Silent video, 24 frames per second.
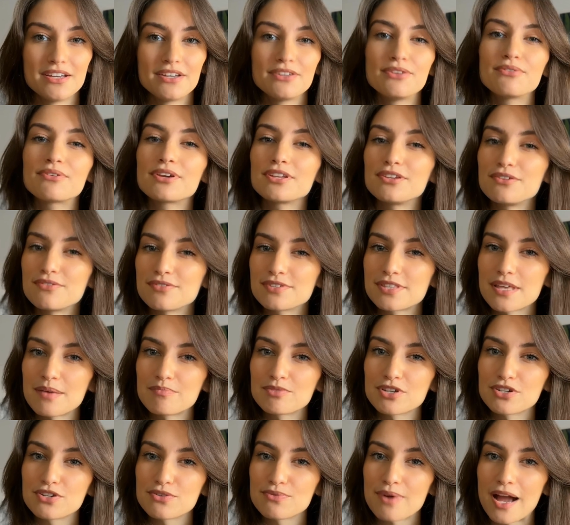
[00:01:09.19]
You can use them
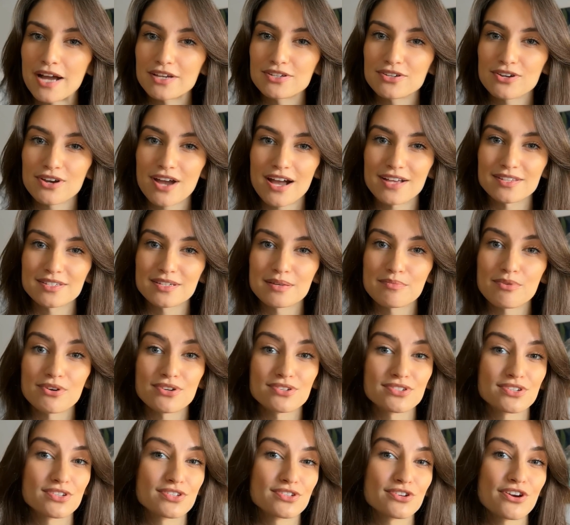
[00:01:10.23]
to direct your
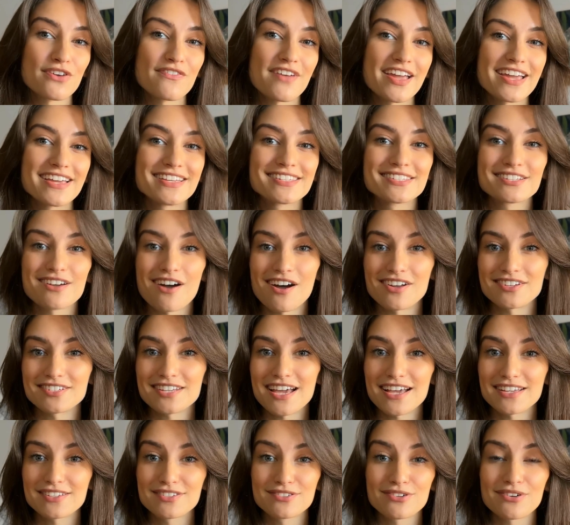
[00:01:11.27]
customers to surveys,
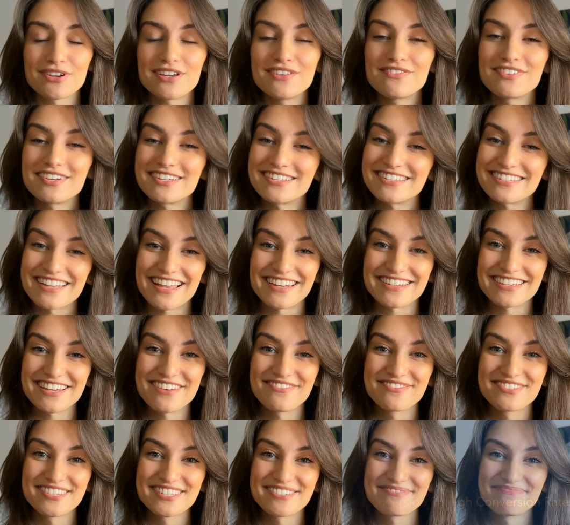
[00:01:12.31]
contests, or even
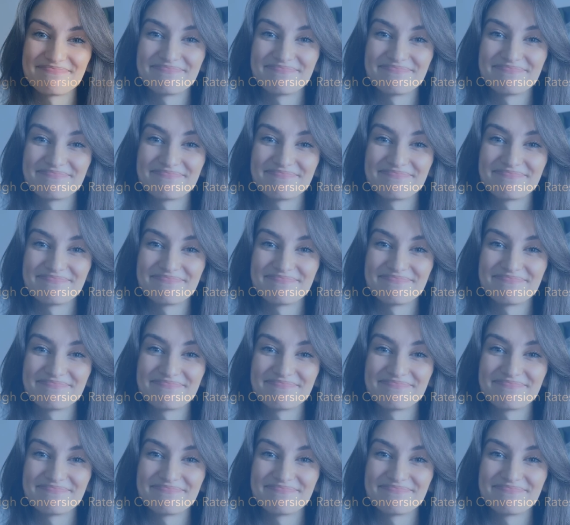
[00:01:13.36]
incentives.